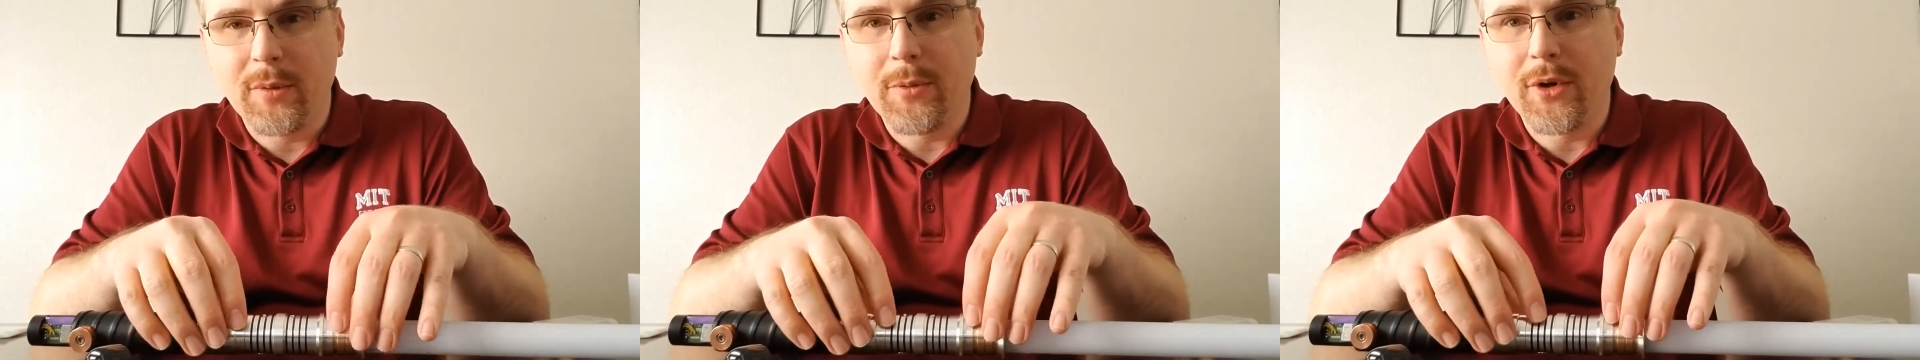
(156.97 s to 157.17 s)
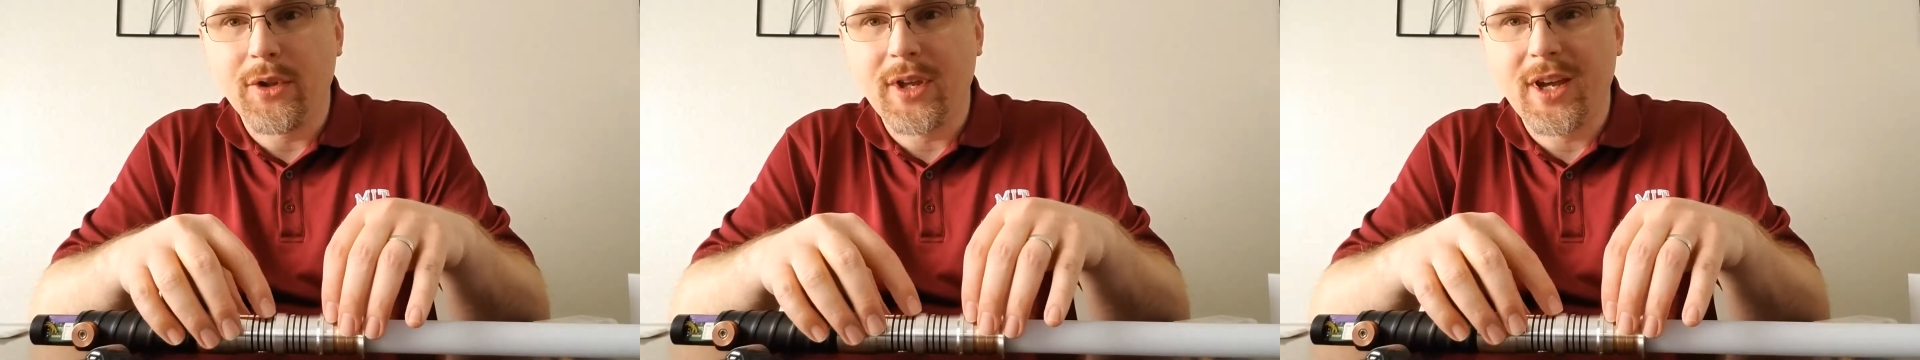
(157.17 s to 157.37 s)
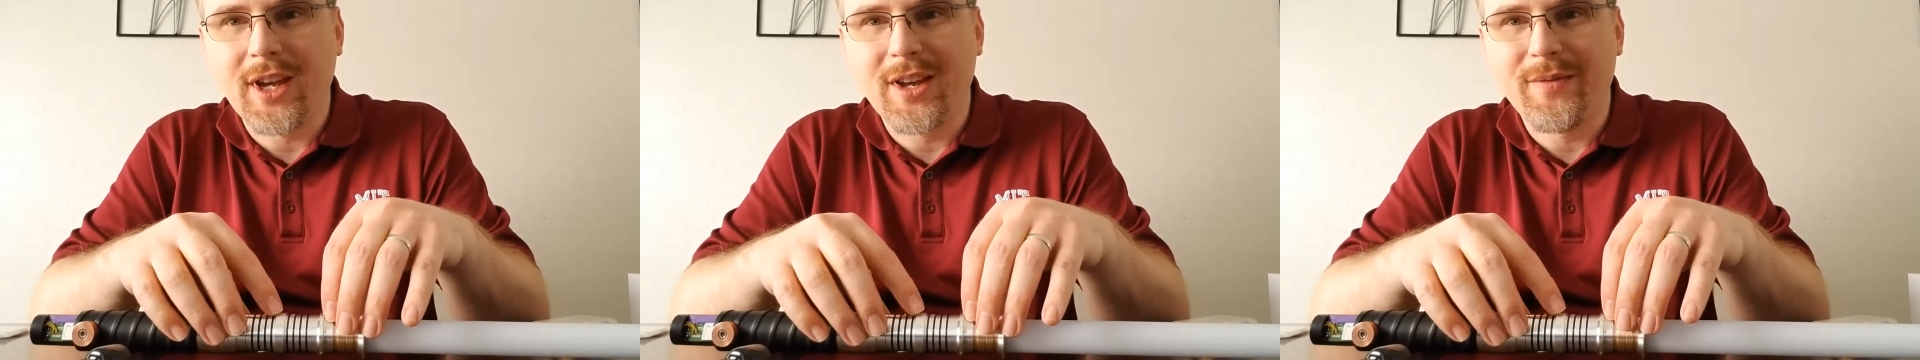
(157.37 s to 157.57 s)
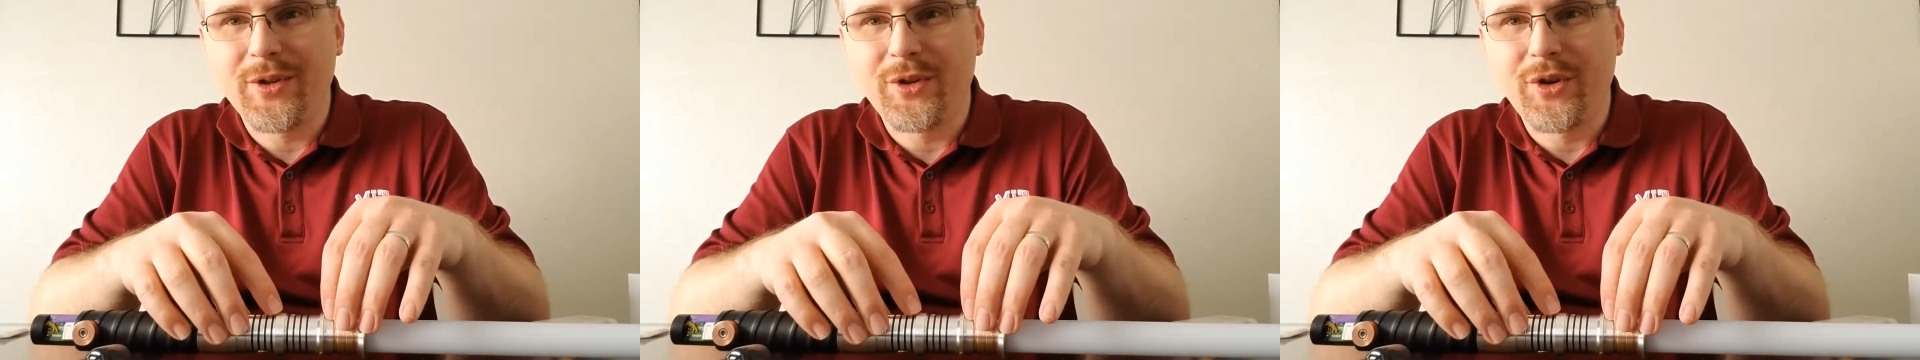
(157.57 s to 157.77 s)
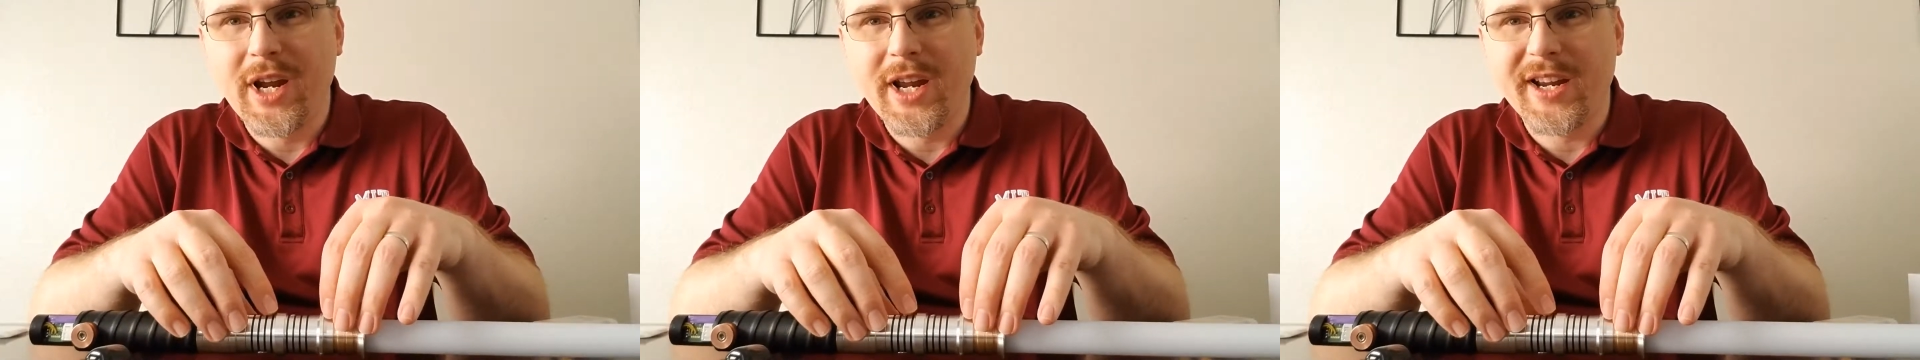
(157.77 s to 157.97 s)
both have the
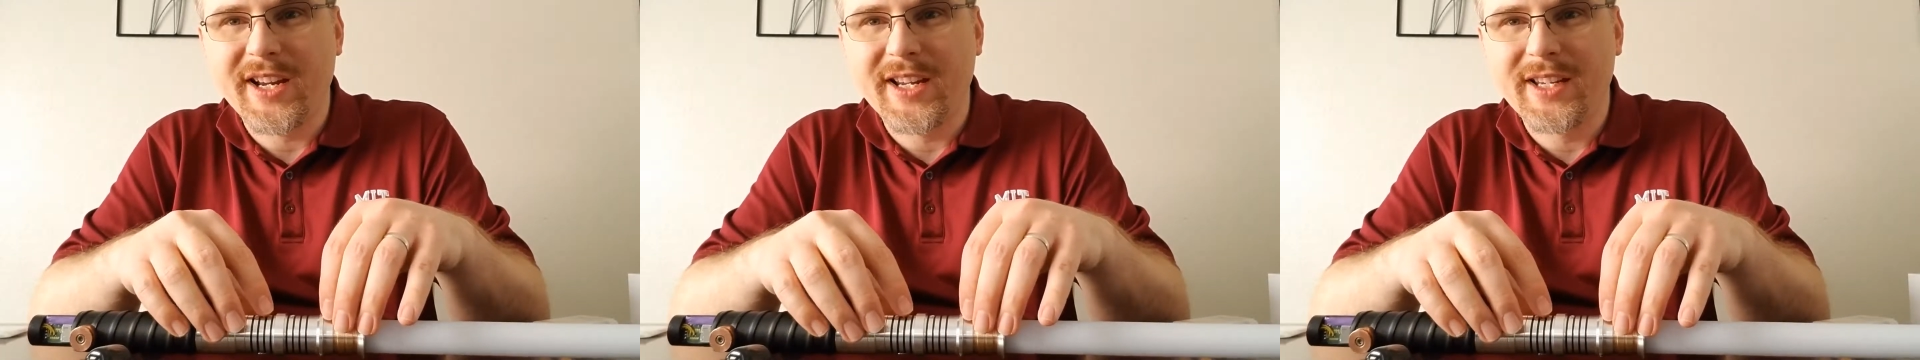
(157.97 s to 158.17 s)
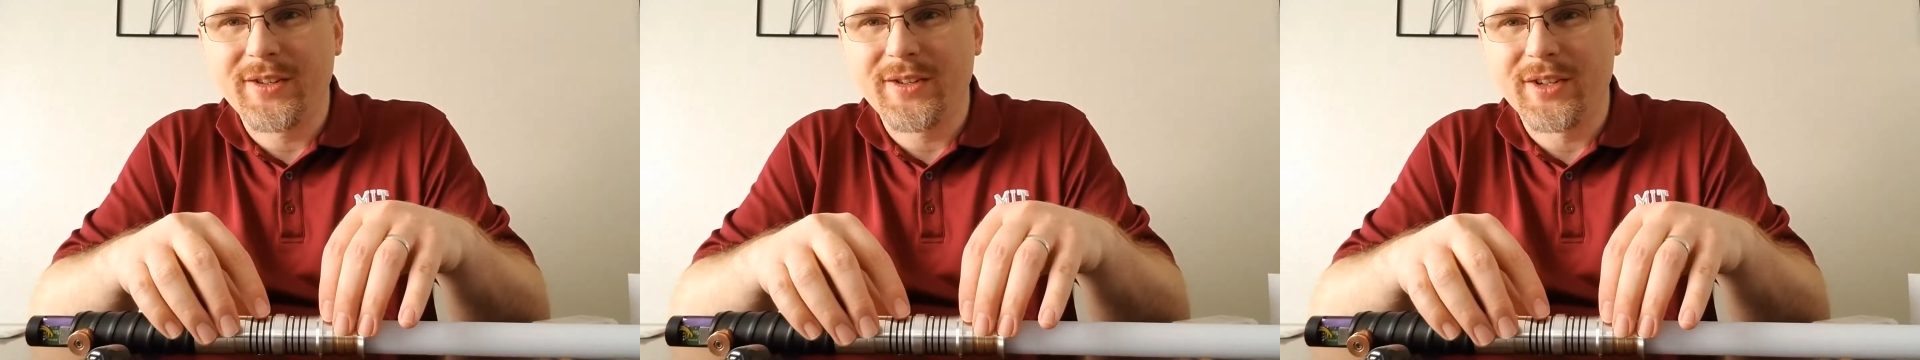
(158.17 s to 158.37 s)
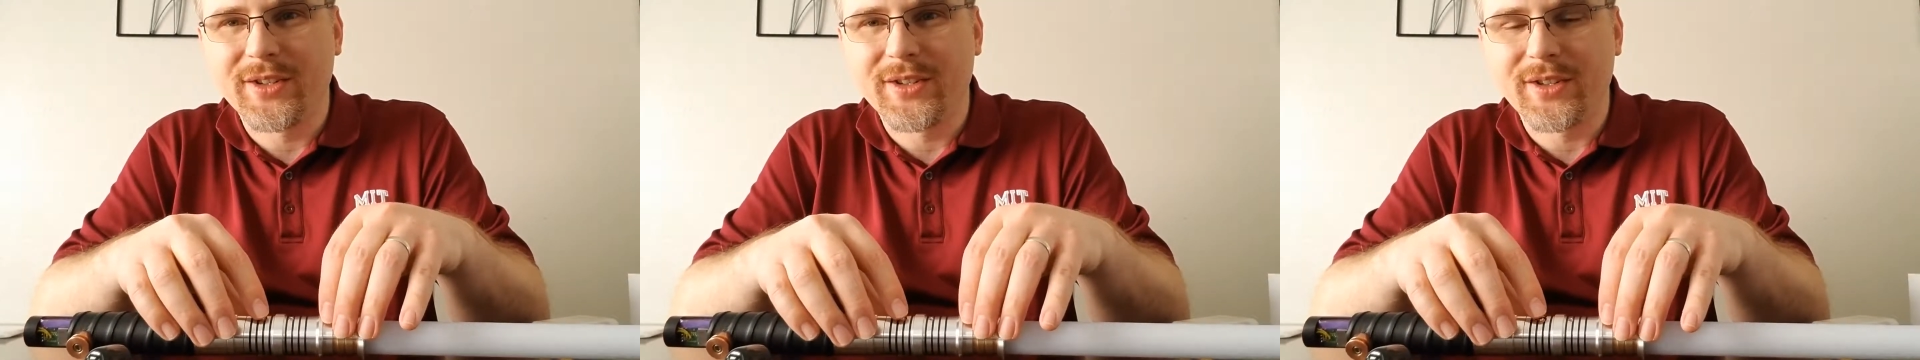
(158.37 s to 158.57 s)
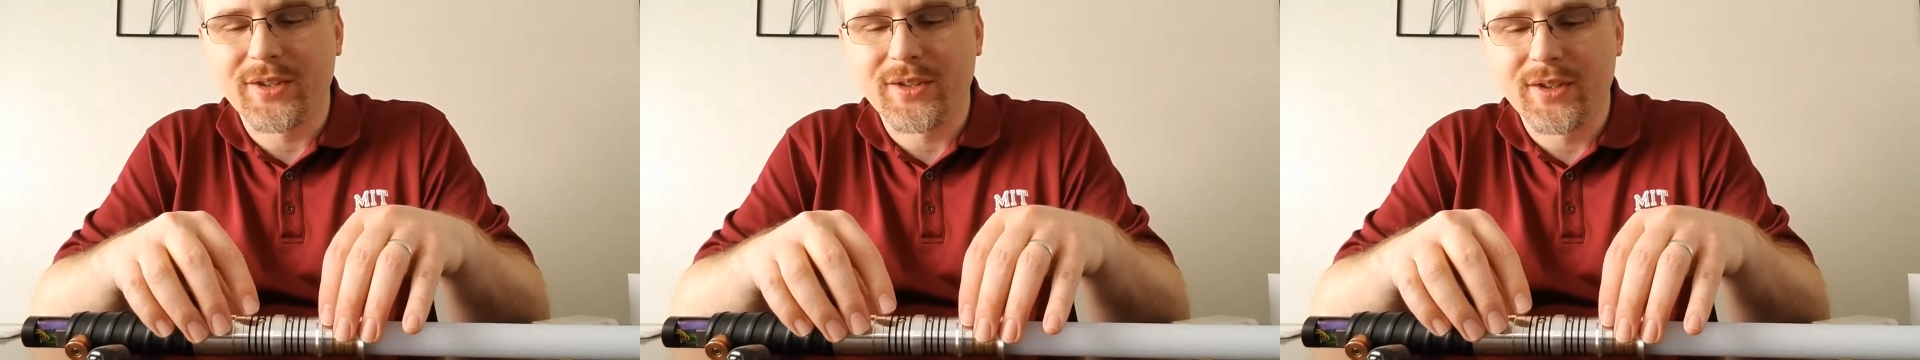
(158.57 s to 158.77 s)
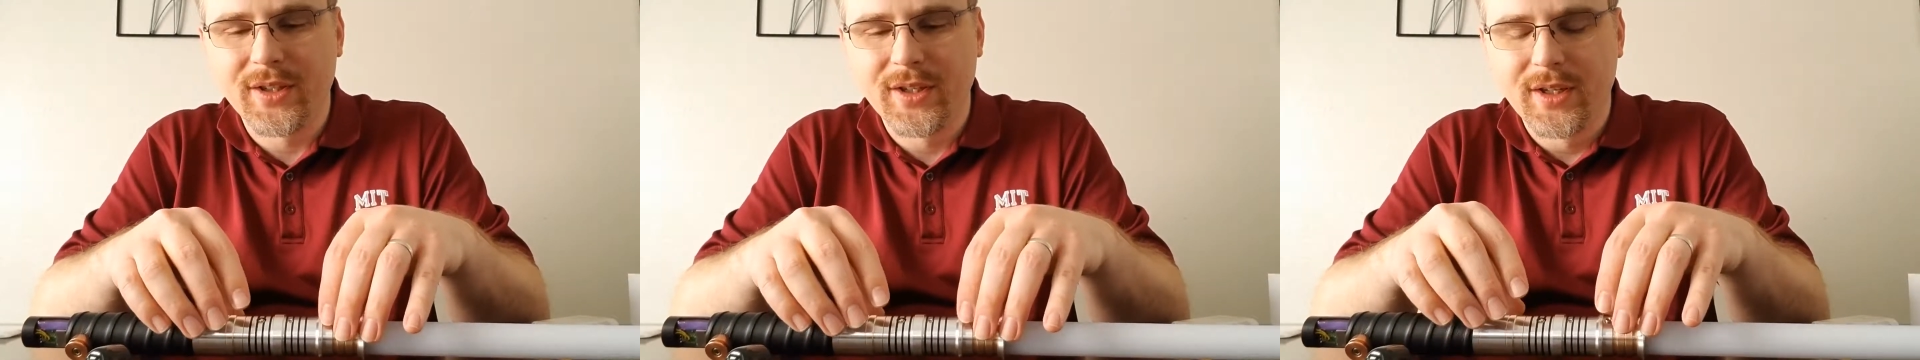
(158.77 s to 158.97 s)
Dragite
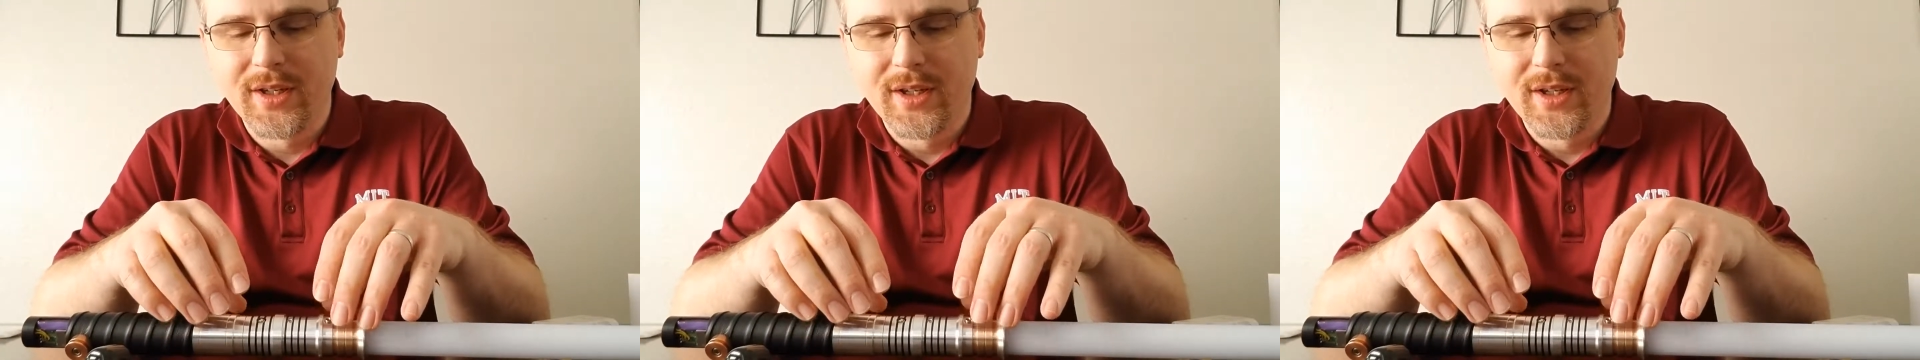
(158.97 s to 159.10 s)
crystal